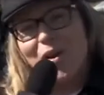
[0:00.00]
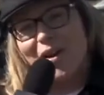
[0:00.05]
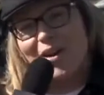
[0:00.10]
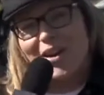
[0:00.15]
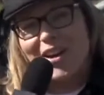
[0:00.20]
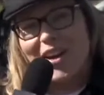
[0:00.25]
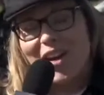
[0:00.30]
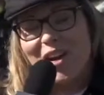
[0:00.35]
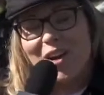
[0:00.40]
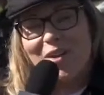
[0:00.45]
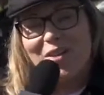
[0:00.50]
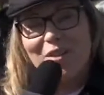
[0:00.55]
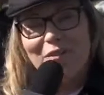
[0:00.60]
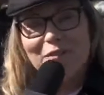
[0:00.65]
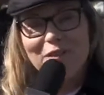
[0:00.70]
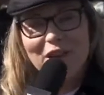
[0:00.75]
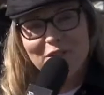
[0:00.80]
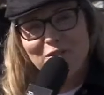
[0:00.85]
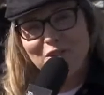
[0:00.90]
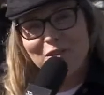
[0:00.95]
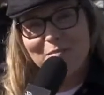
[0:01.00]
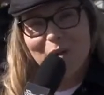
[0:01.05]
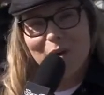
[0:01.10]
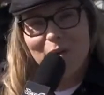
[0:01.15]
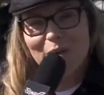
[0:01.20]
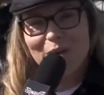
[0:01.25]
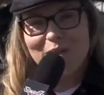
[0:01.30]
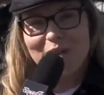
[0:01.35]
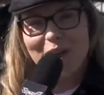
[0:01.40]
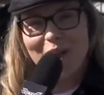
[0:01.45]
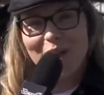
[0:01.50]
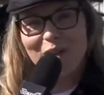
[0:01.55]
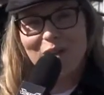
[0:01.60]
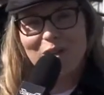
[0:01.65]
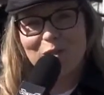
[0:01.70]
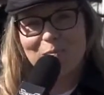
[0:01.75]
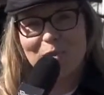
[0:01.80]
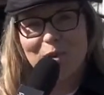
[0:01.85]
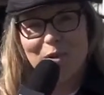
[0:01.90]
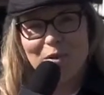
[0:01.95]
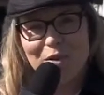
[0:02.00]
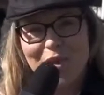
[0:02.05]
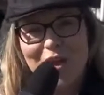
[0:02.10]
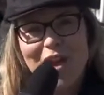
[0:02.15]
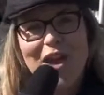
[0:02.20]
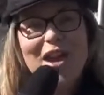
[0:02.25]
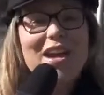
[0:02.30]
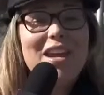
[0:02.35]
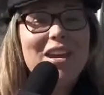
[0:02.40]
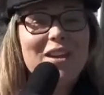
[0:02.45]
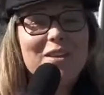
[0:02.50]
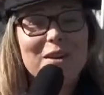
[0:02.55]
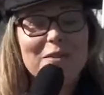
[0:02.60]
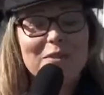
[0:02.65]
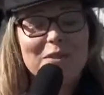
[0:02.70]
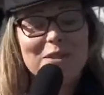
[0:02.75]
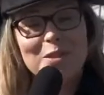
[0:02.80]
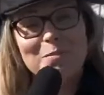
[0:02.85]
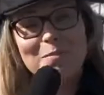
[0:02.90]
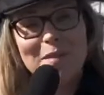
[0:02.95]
We are here at the Victory Motorcycles booth here at the